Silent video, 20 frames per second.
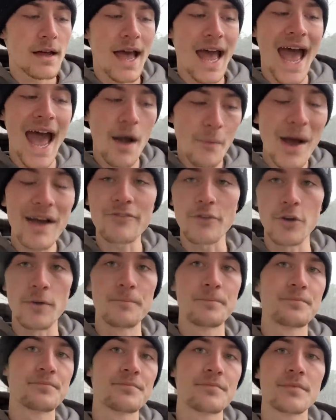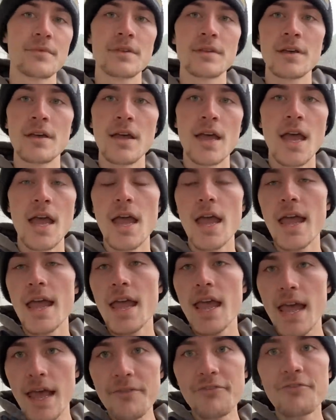However,
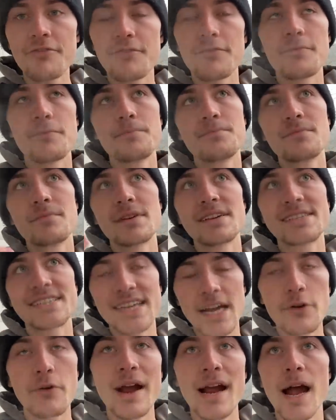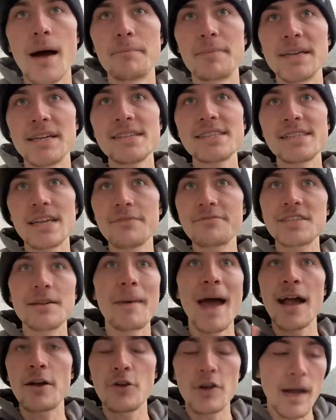if tobacco companies
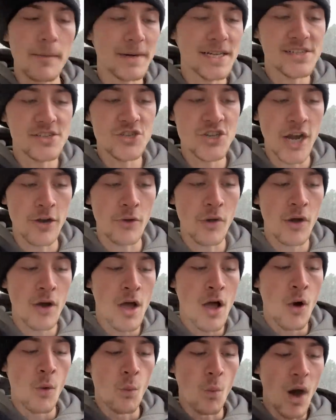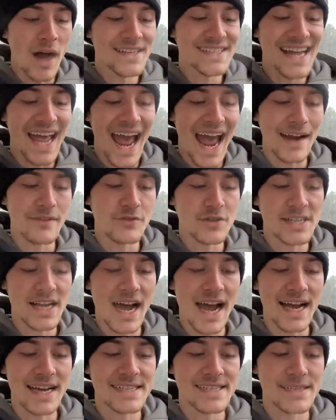in general want to
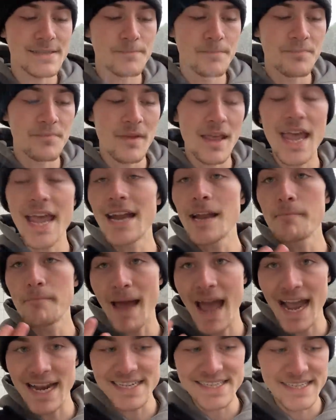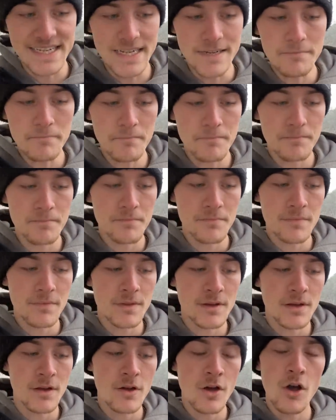advertise in a magazine,
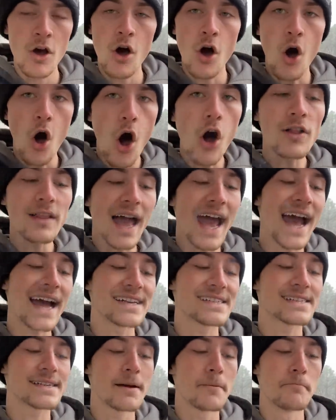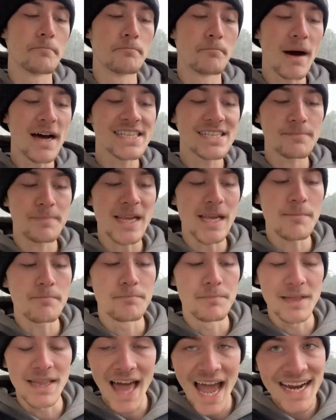all ads must be
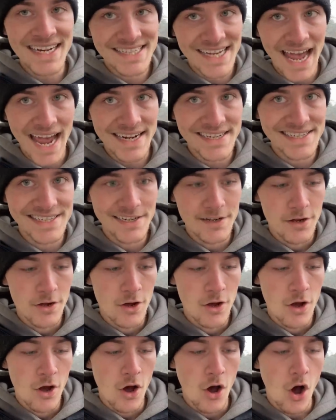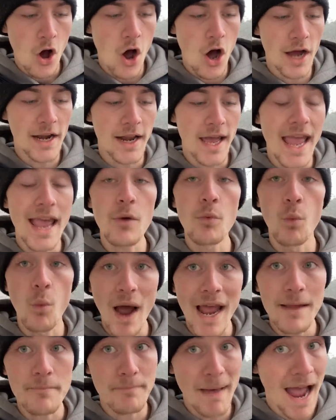black text on a
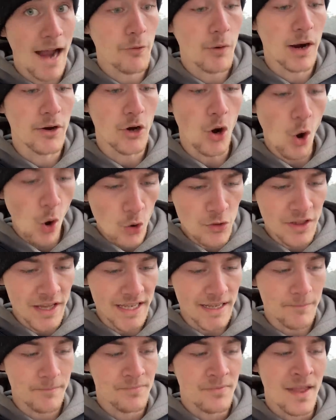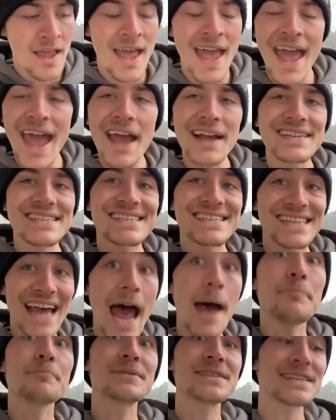white background only,
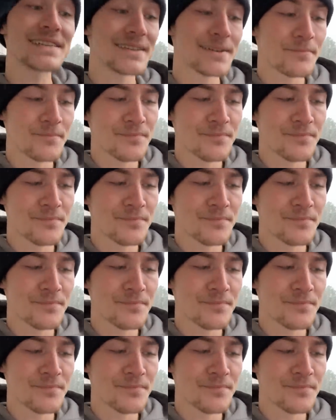except